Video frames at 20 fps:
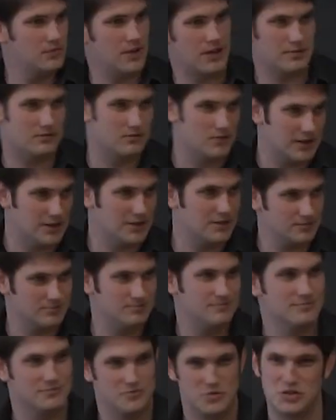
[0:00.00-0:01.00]
That like
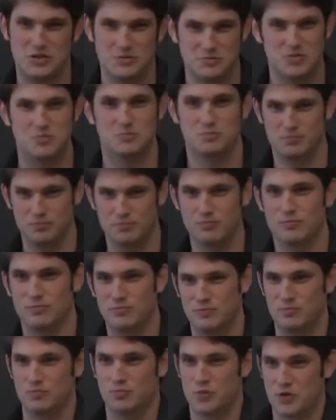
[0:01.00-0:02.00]
seems
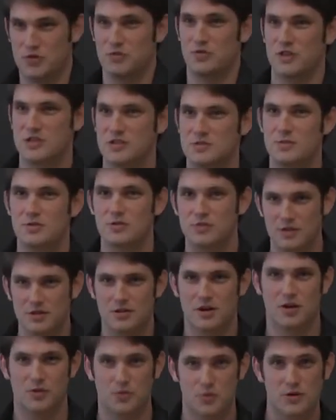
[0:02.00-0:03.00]
pretty reasonable.
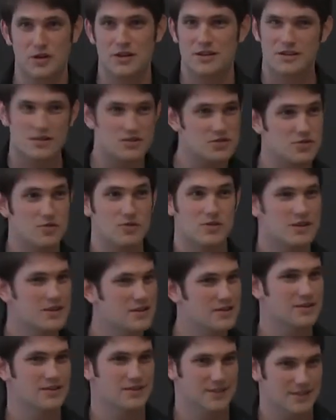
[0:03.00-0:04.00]
You agree, disagree?